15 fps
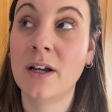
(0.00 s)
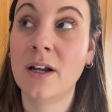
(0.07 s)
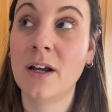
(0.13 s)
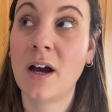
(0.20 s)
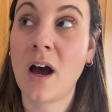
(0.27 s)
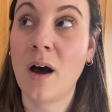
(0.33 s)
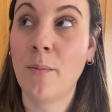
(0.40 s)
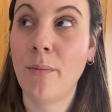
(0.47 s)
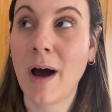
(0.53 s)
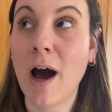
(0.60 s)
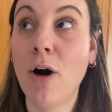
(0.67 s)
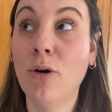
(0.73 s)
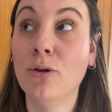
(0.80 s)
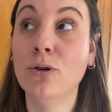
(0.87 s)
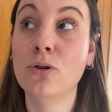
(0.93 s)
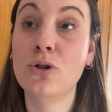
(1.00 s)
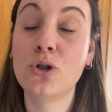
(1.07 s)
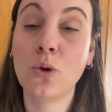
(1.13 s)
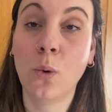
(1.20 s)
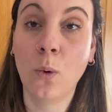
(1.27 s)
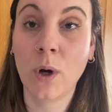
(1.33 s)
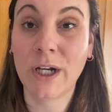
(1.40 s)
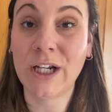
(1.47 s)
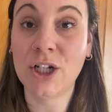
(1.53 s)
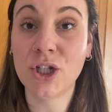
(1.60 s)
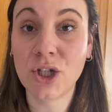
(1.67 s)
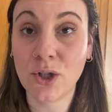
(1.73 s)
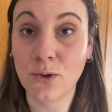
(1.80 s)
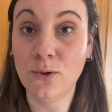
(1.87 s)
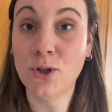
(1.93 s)
about
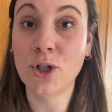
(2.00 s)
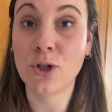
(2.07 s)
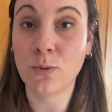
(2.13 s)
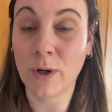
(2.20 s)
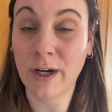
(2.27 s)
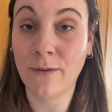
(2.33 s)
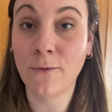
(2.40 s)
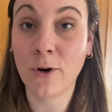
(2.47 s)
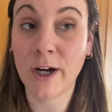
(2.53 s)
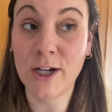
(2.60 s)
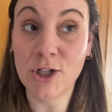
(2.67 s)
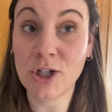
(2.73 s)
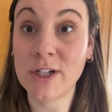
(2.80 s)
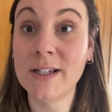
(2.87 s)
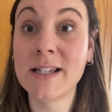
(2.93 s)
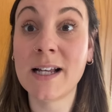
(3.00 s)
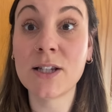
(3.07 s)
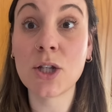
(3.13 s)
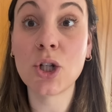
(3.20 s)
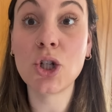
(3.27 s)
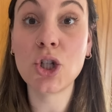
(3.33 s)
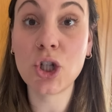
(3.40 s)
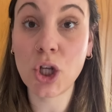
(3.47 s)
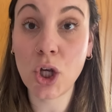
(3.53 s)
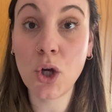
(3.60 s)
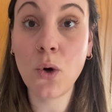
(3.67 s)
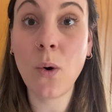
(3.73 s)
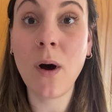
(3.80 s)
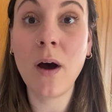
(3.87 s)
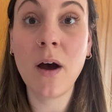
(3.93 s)
22 to 24 inches. That's
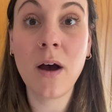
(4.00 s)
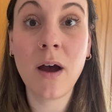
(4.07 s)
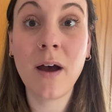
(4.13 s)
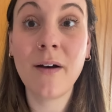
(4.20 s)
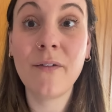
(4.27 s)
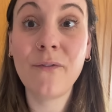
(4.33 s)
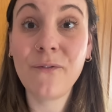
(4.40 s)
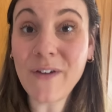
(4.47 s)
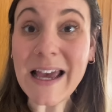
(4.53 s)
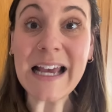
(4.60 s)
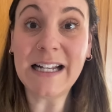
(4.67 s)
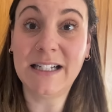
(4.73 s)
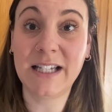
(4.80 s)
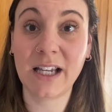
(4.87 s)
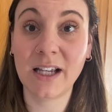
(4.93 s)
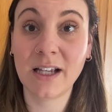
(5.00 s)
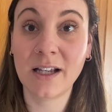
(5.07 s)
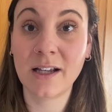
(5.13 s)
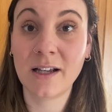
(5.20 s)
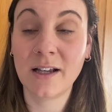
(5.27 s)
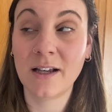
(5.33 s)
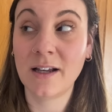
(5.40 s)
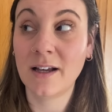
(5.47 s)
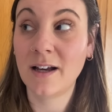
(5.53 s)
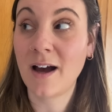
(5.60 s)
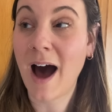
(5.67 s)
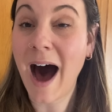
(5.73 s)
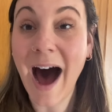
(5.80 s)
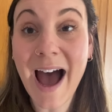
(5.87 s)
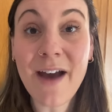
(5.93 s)
2 feet.
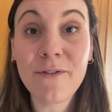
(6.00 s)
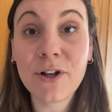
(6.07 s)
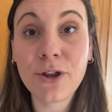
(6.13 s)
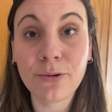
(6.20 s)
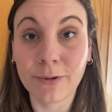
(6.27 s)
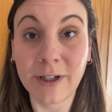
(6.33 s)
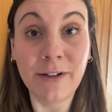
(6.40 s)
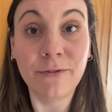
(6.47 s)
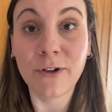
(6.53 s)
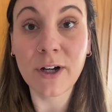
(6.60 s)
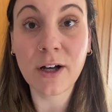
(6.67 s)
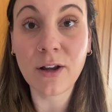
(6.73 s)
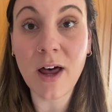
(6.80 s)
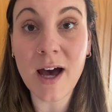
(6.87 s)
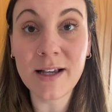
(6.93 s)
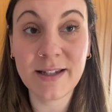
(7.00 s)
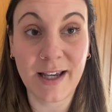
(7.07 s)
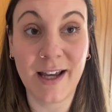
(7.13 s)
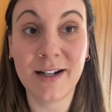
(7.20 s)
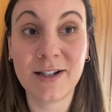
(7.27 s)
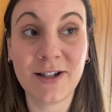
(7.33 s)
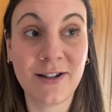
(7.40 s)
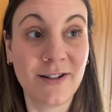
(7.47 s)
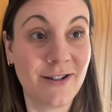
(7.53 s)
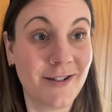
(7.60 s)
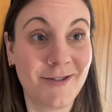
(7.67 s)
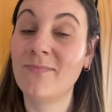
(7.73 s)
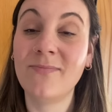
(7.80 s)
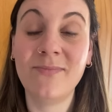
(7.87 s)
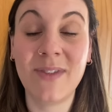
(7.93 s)
I have a 3-foot closet.
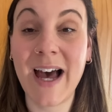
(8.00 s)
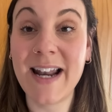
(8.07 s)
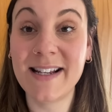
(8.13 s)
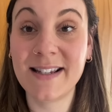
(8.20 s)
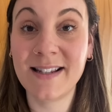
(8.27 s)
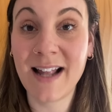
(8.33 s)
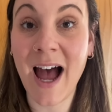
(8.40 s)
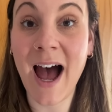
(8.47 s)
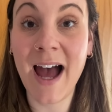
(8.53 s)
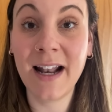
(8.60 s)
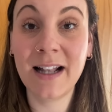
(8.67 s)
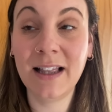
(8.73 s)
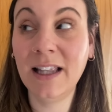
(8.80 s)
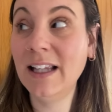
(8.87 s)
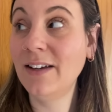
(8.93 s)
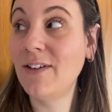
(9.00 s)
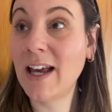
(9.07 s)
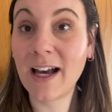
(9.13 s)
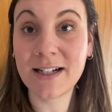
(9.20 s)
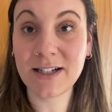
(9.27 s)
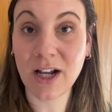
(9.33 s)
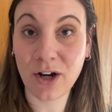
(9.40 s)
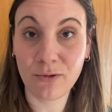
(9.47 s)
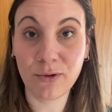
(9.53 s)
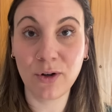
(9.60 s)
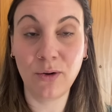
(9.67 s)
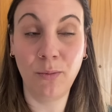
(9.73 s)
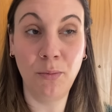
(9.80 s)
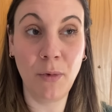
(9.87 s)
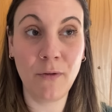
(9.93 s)
That is not leaving a ton of
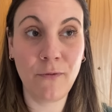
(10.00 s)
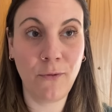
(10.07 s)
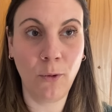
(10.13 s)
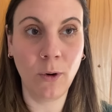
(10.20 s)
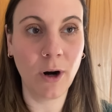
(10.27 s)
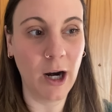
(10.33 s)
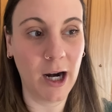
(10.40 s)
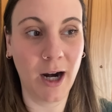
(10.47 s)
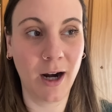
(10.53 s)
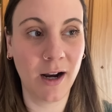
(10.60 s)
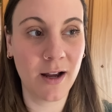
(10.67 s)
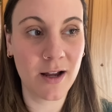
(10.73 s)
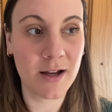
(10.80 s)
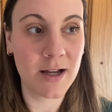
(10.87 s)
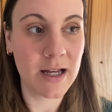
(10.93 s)
room for